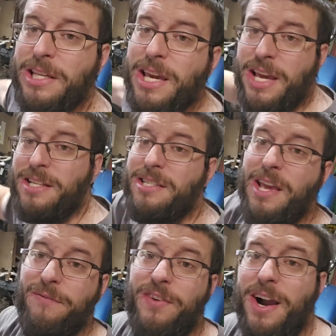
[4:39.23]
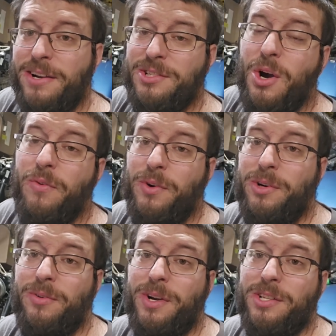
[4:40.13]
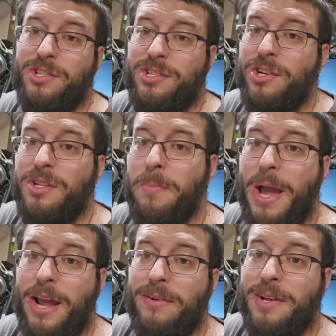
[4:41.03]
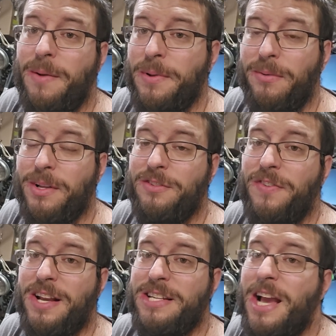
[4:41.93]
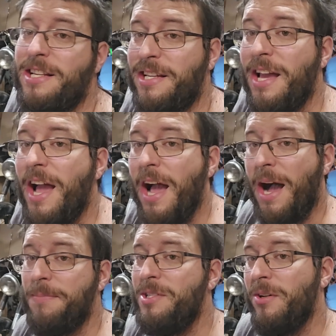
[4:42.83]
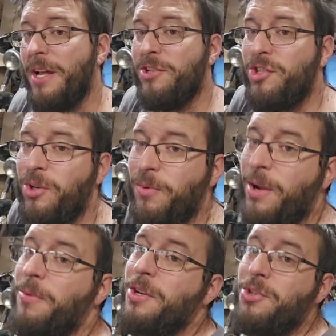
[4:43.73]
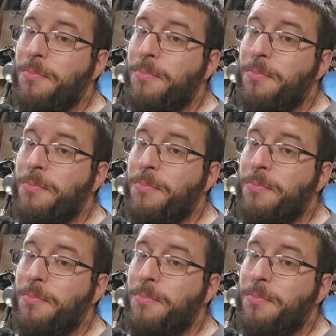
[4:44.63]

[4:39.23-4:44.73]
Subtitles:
kicks, it fires over and runs. Just hook the battery up. It runs fantastic. I'm still not sure what I want to do